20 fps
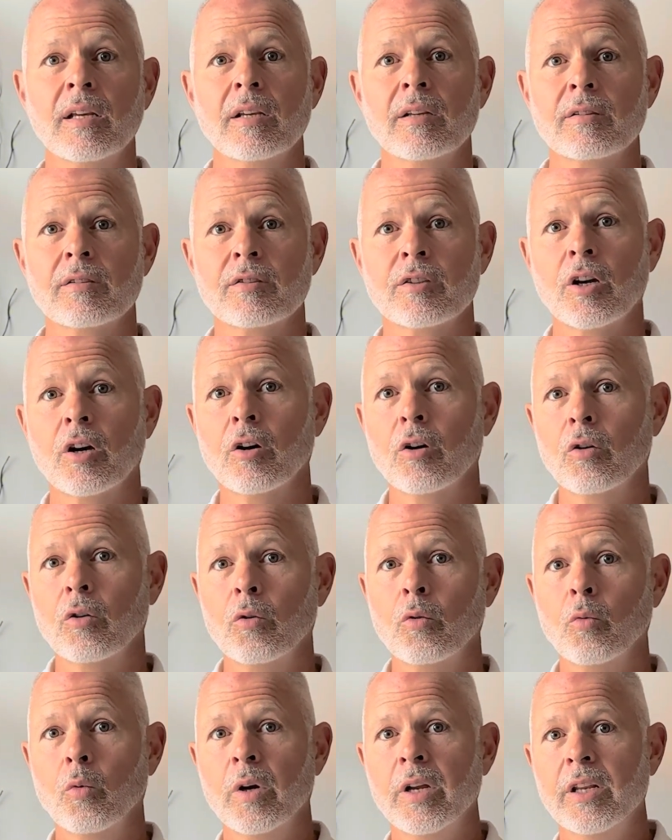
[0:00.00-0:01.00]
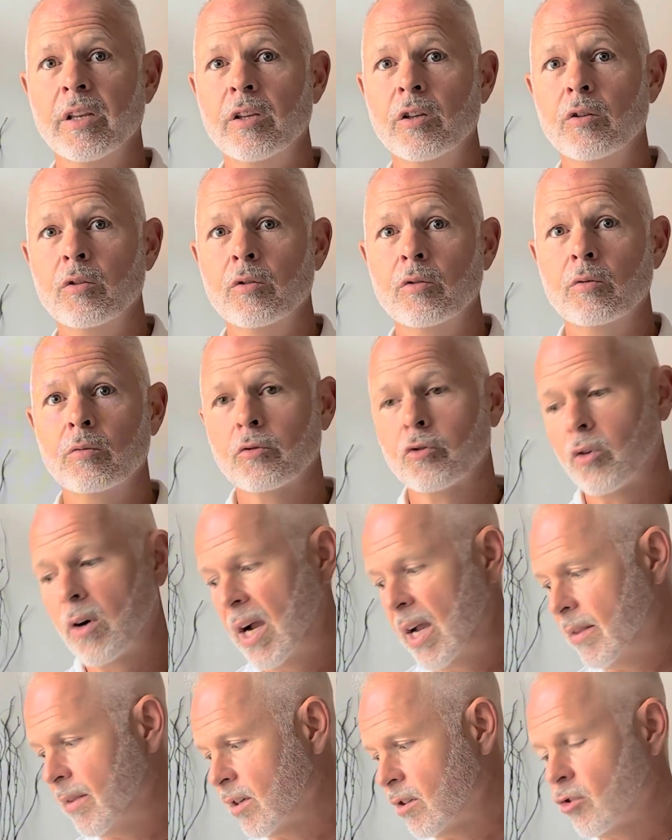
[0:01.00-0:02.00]
So when you
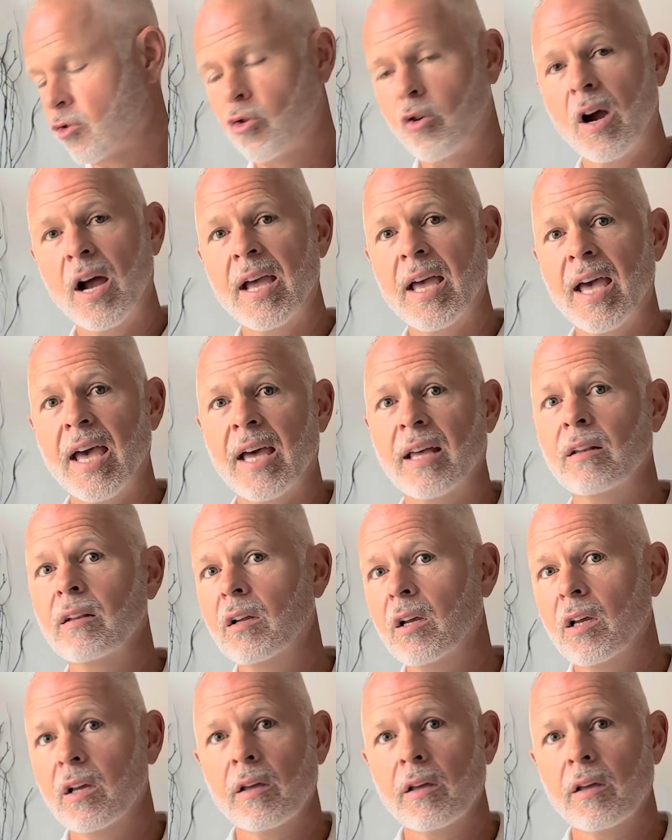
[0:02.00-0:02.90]
try this triad,